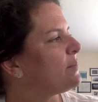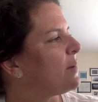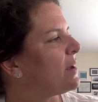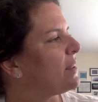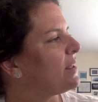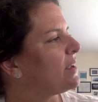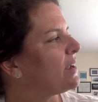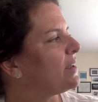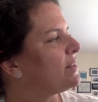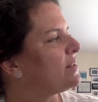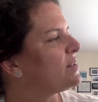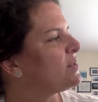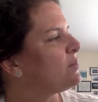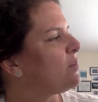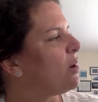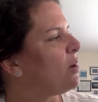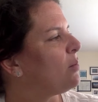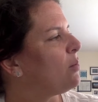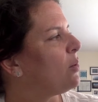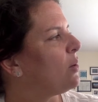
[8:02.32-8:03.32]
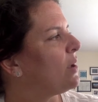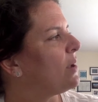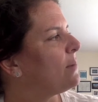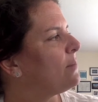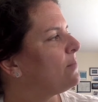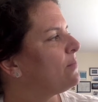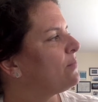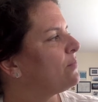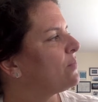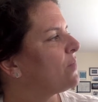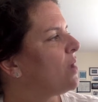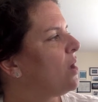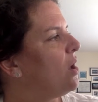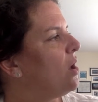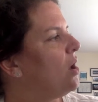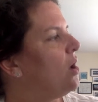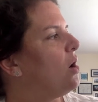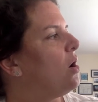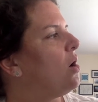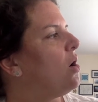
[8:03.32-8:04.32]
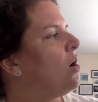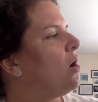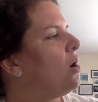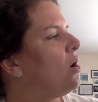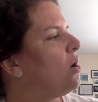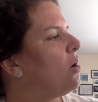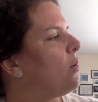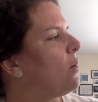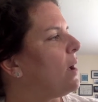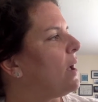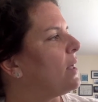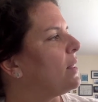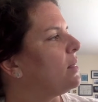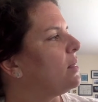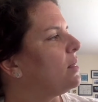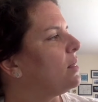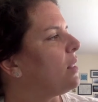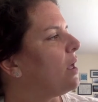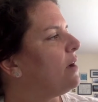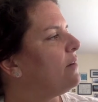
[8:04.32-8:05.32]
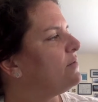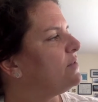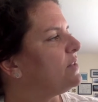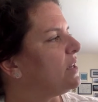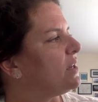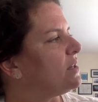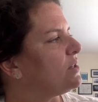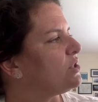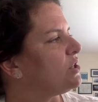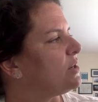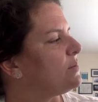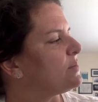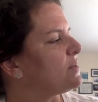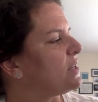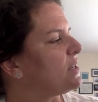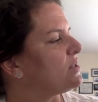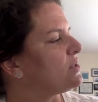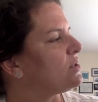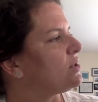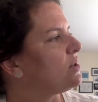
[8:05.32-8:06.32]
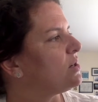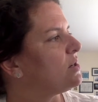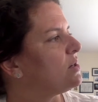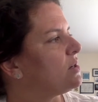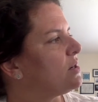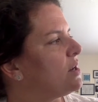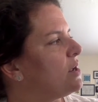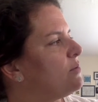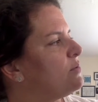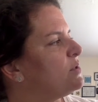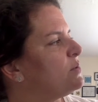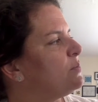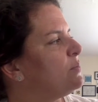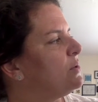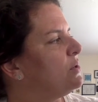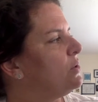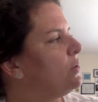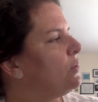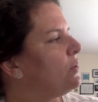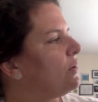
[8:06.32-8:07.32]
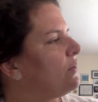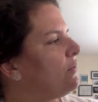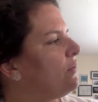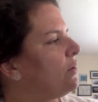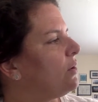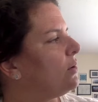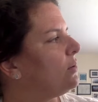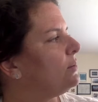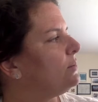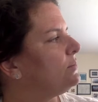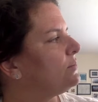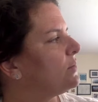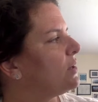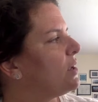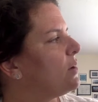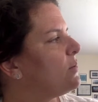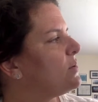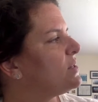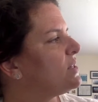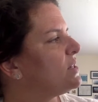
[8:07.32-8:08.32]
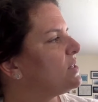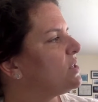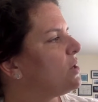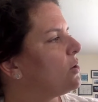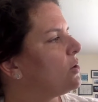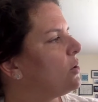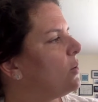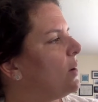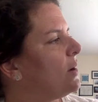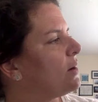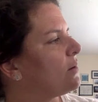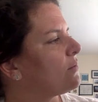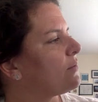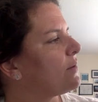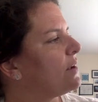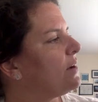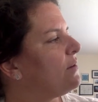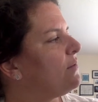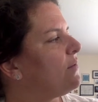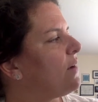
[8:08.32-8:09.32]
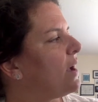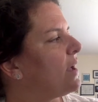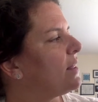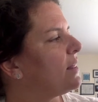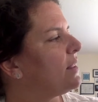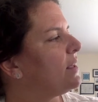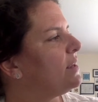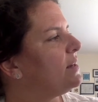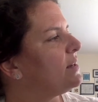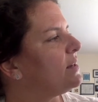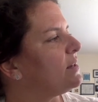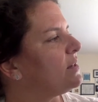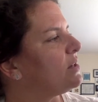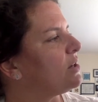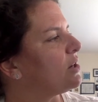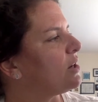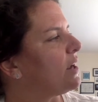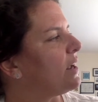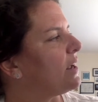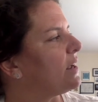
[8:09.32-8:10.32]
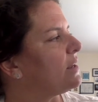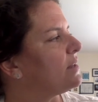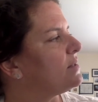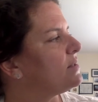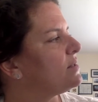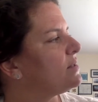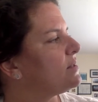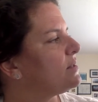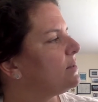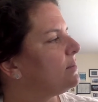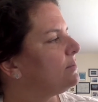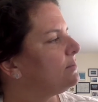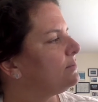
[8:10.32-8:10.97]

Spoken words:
smiling at the small boy. Oh, I loved it, James answered. It was beautiful. It was as though you had a real violin in your hands.